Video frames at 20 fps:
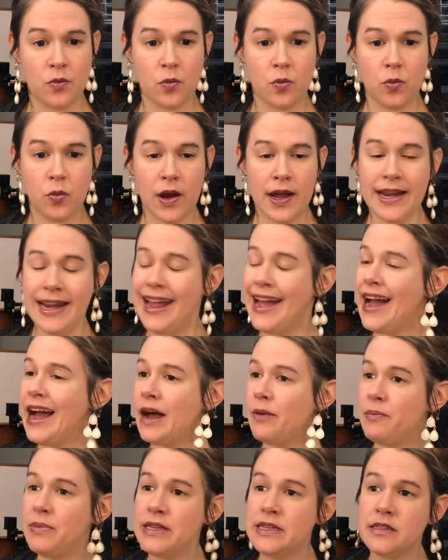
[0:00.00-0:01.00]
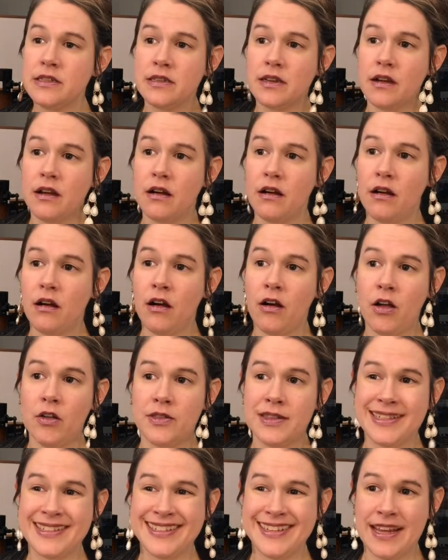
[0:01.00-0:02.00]
What happened to all
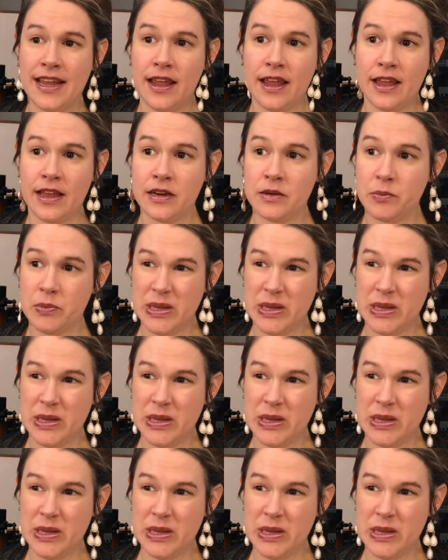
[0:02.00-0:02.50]
the tan